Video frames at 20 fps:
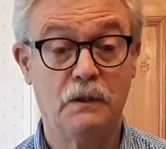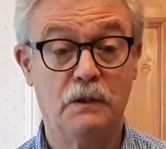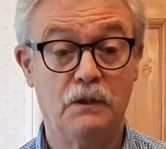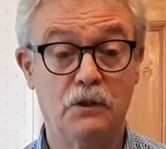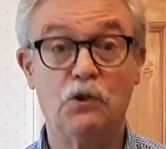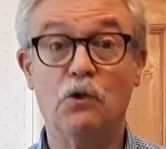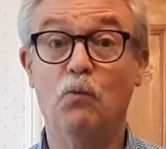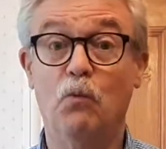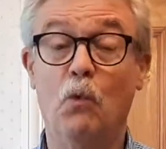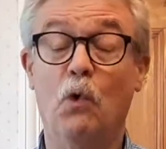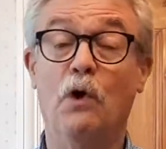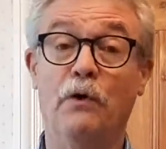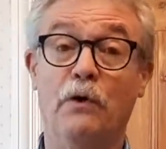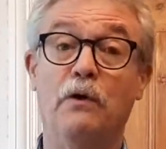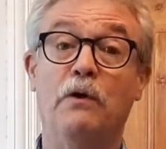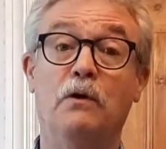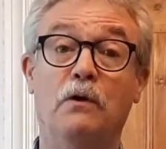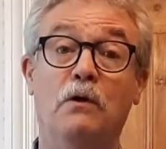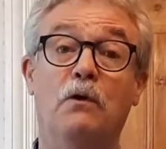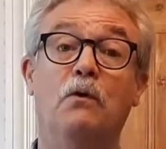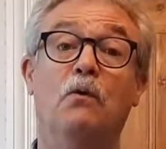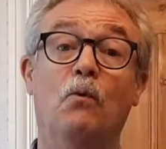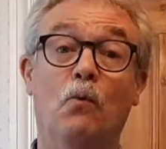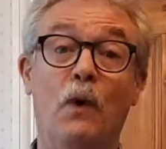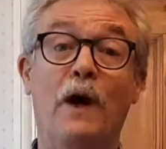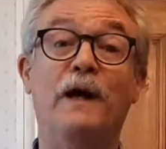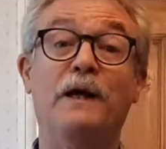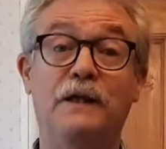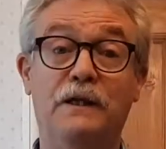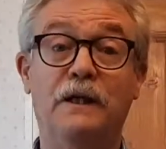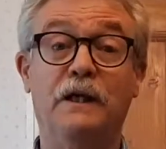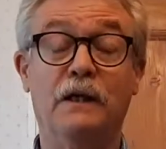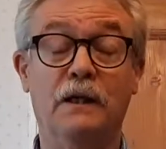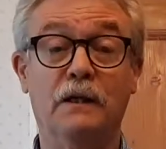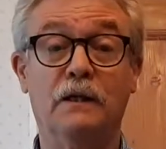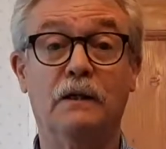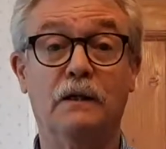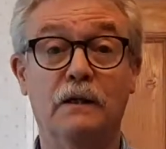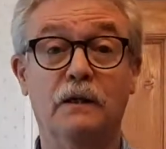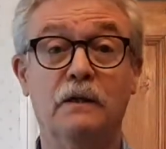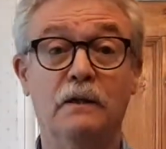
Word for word: Someone waiting